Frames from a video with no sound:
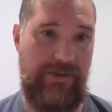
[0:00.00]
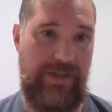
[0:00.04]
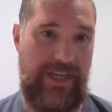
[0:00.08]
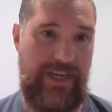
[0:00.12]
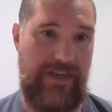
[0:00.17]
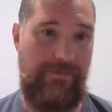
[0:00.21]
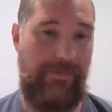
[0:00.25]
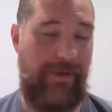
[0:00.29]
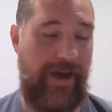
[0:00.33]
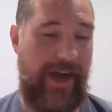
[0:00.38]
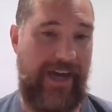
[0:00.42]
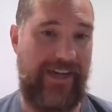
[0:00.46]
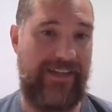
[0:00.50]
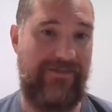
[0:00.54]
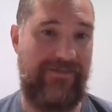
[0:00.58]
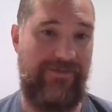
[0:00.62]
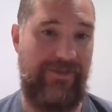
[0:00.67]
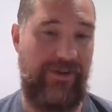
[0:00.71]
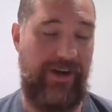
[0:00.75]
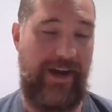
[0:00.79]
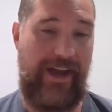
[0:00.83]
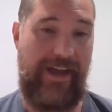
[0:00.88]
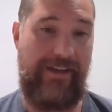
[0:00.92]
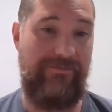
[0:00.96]
the
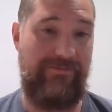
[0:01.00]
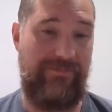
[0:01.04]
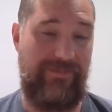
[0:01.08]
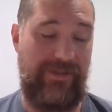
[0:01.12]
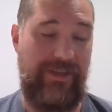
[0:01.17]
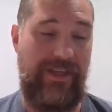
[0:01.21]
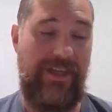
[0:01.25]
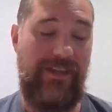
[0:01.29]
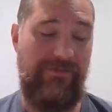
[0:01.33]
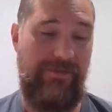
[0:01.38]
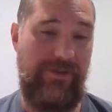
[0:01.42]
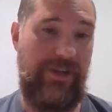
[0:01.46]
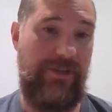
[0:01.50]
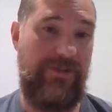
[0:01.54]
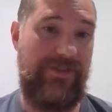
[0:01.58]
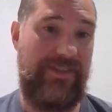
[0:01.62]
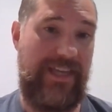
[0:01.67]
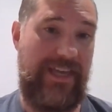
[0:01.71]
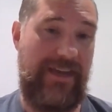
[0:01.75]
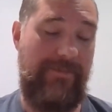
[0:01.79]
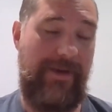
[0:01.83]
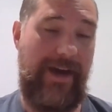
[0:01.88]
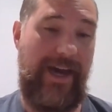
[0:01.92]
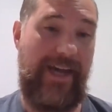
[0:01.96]

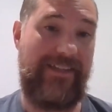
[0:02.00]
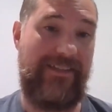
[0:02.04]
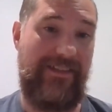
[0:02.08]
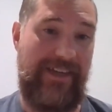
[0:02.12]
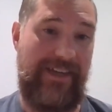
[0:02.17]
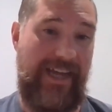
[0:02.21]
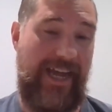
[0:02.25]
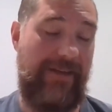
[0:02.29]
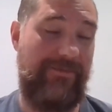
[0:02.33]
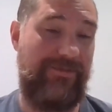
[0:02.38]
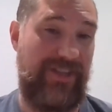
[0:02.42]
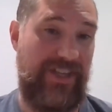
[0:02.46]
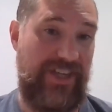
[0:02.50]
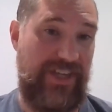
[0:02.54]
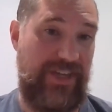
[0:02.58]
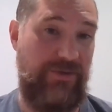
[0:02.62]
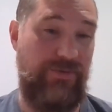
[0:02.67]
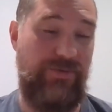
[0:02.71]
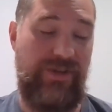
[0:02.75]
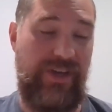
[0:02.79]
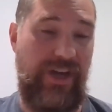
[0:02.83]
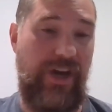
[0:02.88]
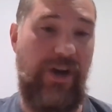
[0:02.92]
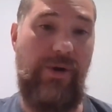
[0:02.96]
impact on apps that
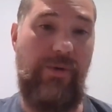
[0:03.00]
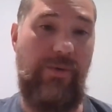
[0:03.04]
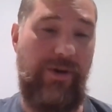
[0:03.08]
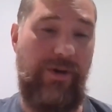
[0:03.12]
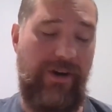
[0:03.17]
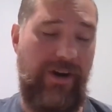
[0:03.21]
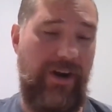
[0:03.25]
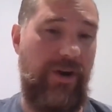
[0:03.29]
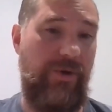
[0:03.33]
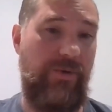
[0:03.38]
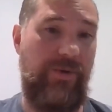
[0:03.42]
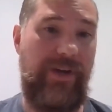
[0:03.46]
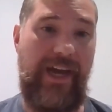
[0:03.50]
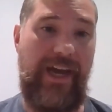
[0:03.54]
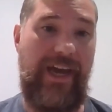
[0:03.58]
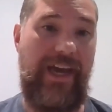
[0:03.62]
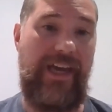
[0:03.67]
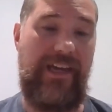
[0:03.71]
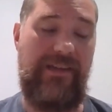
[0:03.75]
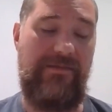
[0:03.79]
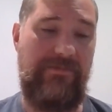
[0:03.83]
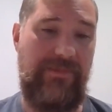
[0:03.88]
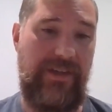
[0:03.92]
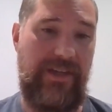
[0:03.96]
are
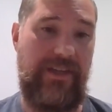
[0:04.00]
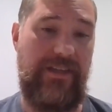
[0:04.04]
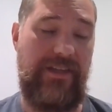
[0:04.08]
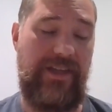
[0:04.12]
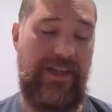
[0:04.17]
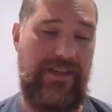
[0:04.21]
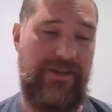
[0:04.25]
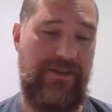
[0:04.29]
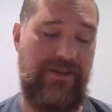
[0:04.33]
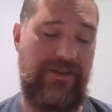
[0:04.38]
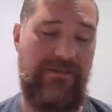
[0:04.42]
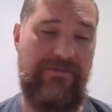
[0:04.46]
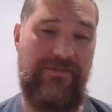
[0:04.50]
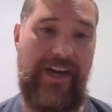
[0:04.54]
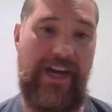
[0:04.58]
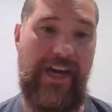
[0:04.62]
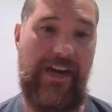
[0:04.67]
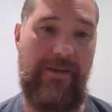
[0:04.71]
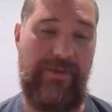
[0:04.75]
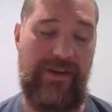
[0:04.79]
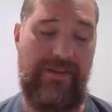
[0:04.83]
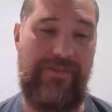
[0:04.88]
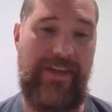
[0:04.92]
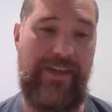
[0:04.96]
okay in your environment